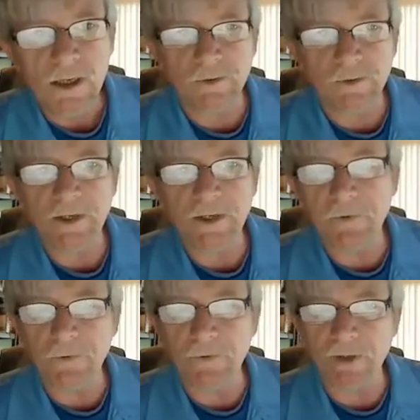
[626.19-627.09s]
is it'll
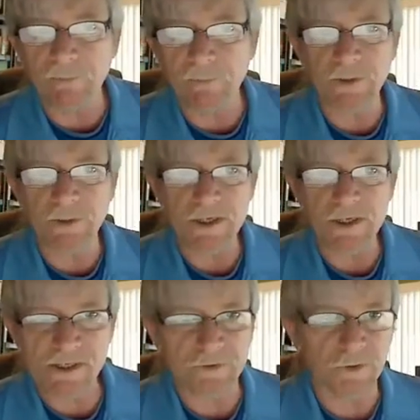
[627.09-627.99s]
give you the ability
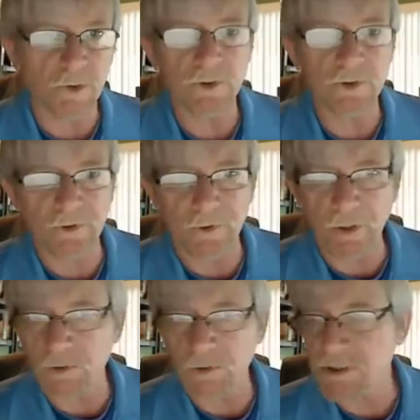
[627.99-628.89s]
to scroll your
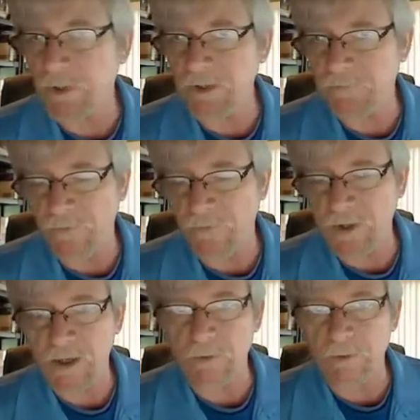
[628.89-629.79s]
notes right in front of
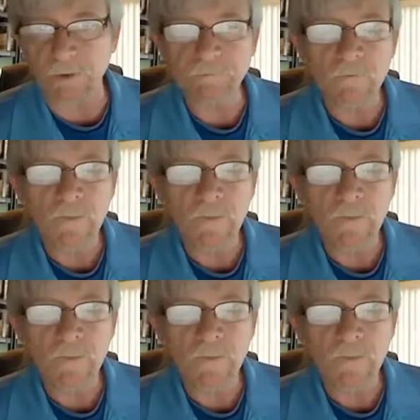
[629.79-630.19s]
the camera.